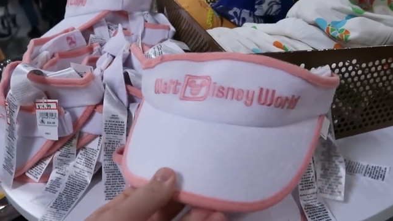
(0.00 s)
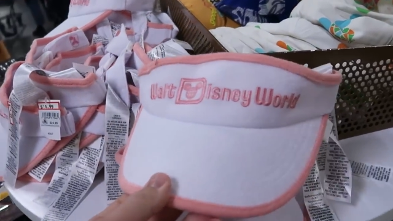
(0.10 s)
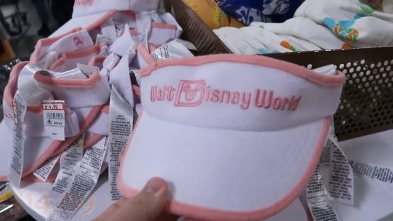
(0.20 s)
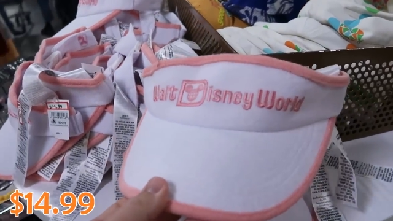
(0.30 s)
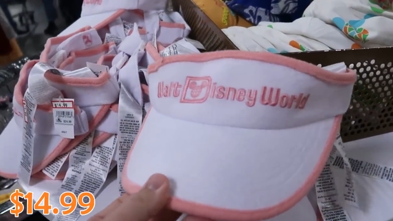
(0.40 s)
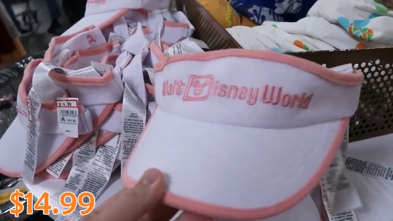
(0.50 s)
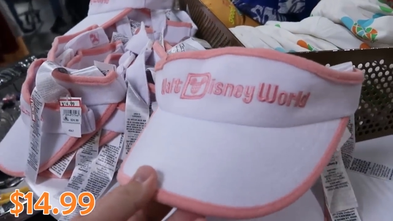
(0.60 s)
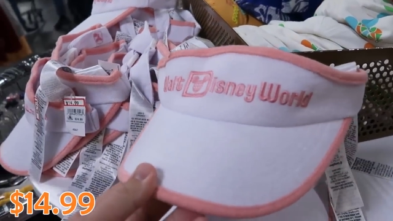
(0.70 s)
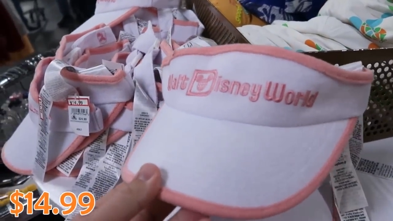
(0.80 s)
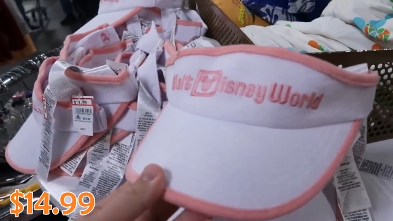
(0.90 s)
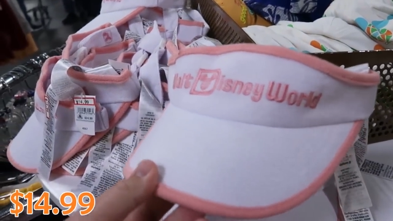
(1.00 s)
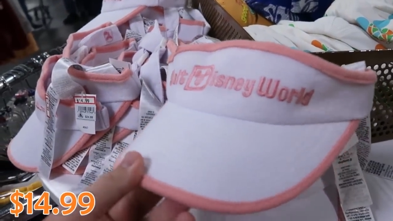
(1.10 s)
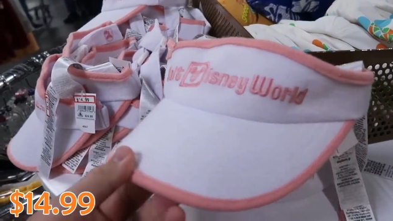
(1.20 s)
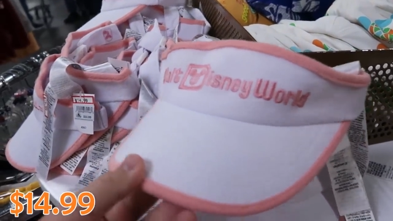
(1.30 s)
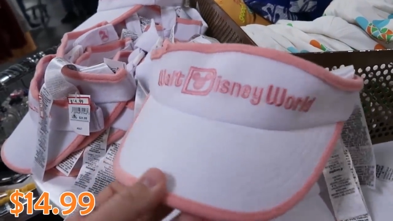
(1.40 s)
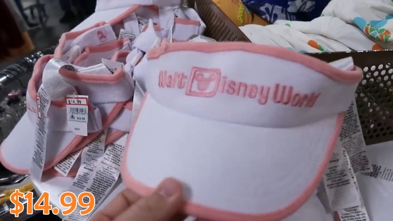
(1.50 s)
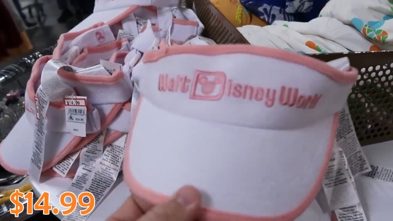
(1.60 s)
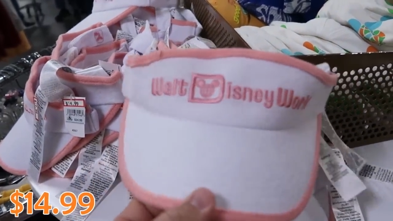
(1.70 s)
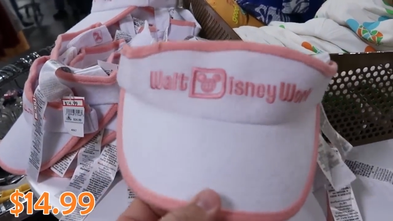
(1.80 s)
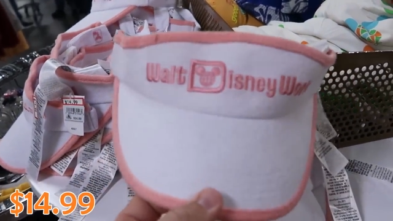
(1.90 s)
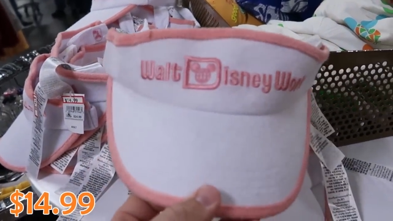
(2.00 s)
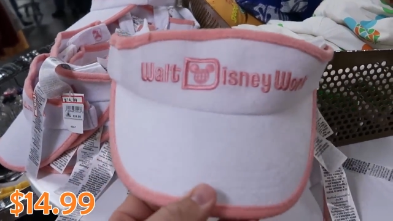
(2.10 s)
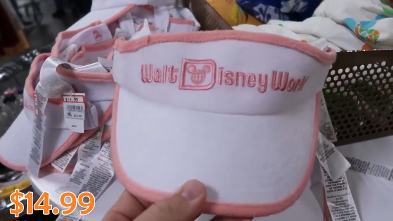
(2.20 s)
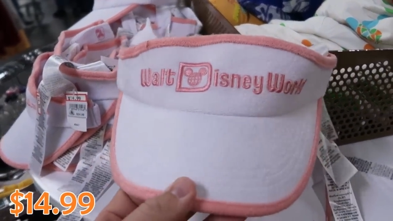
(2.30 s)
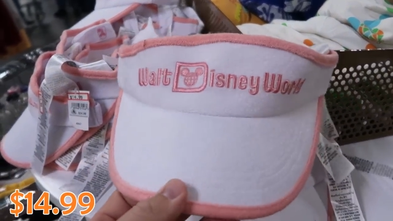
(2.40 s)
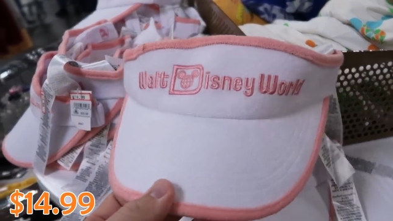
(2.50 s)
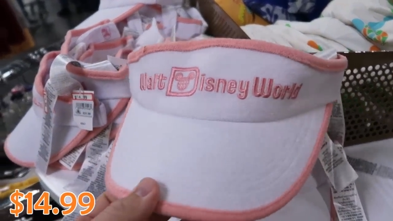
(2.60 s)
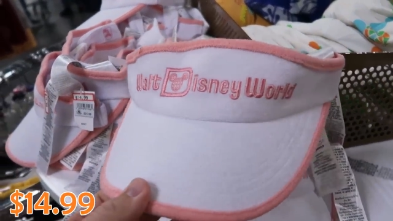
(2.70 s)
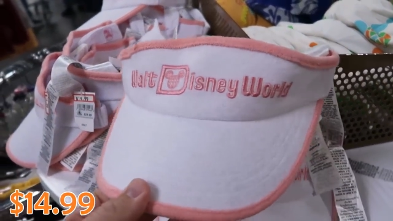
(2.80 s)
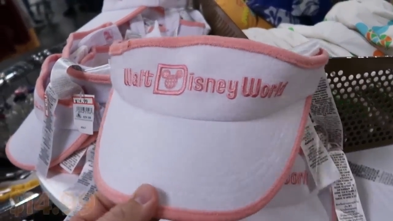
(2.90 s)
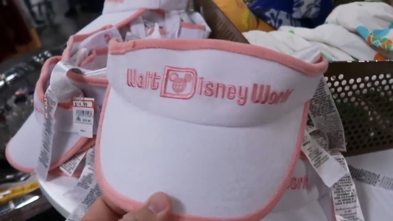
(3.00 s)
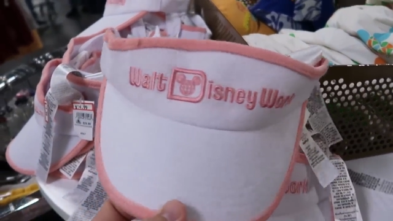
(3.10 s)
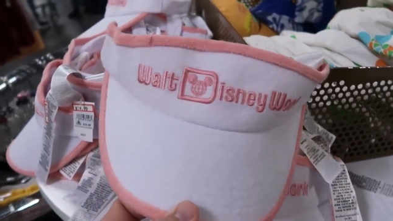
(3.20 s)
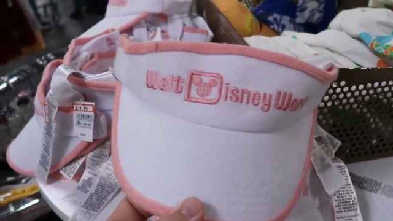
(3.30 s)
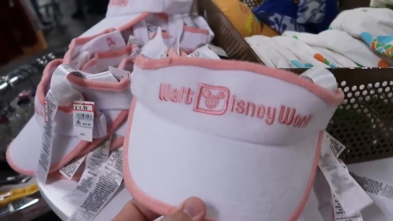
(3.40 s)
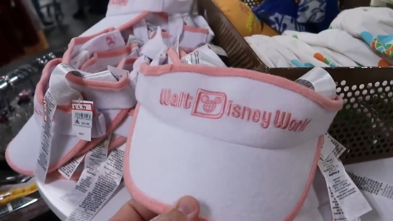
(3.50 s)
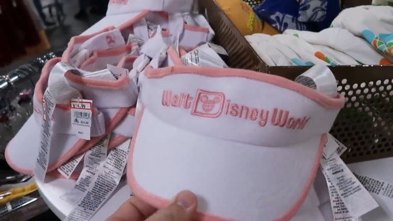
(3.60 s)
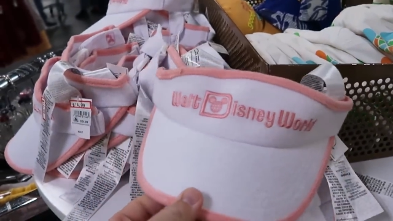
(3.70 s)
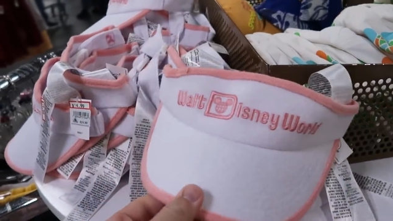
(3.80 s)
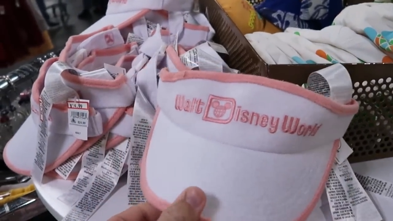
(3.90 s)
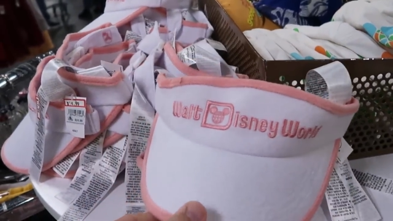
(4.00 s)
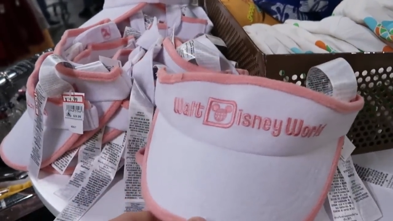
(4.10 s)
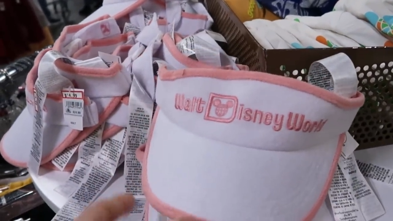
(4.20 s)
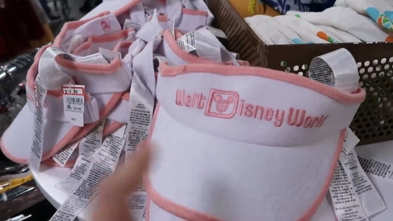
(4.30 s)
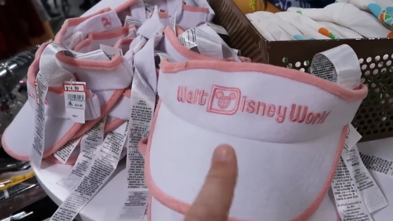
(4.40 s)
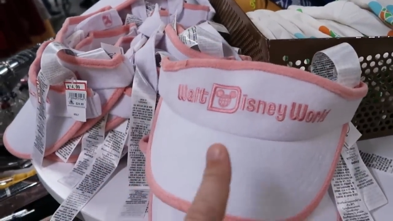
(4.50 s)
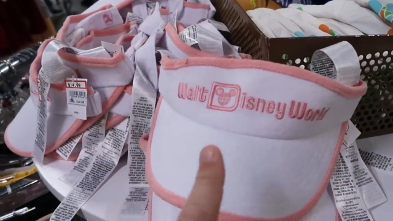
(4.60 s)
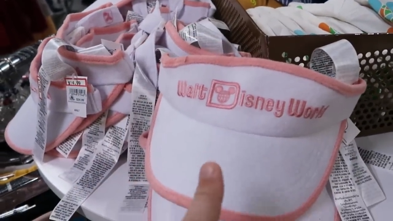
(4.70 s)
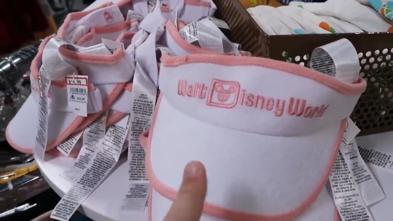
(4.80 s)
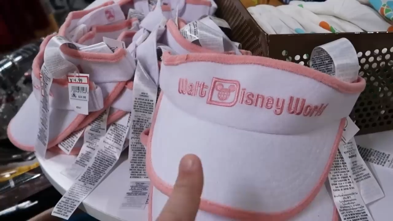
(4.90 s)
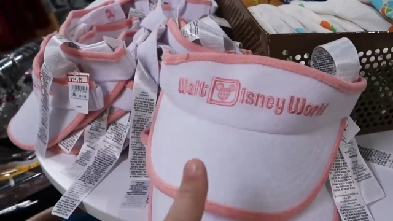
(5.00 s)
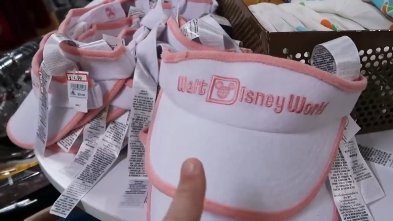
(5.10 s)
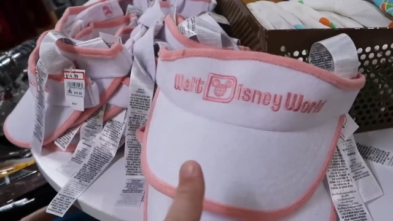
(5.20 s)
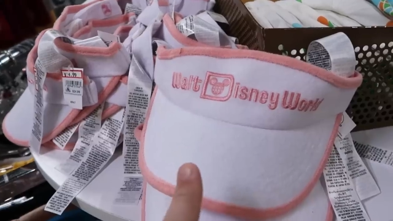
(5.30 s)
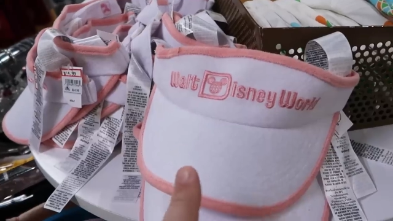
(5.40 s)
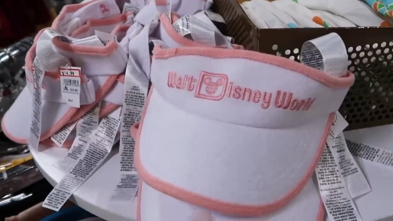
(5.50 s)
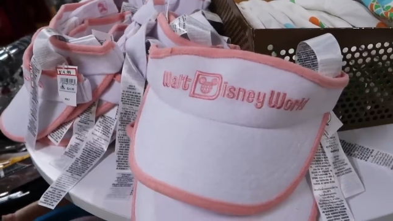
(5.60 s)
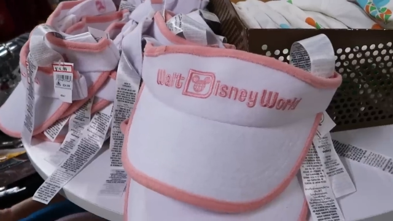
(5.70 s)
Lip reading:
Nobody's mouth can be seen.